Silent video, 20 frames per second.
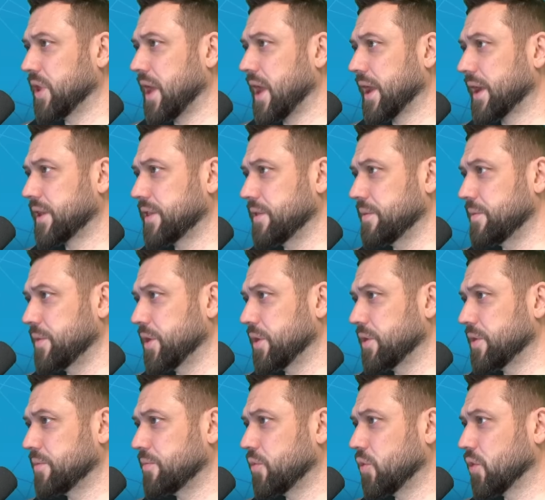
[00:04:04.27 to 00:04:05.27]
black in the middle
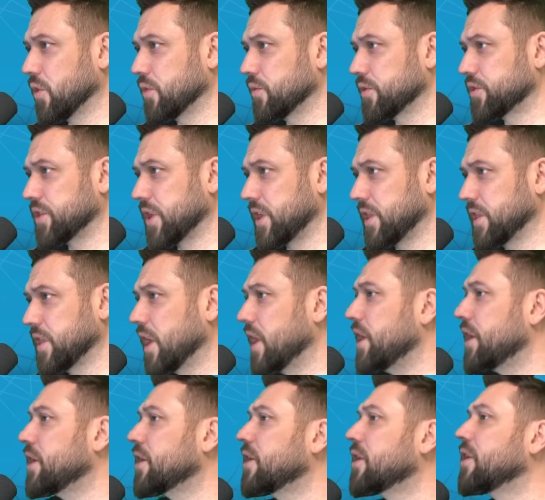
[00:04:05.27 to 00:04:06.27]
of the board, which I
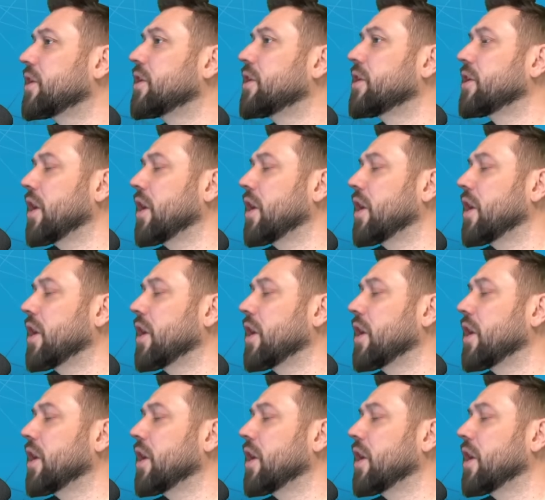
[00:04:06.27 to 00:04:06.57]
like.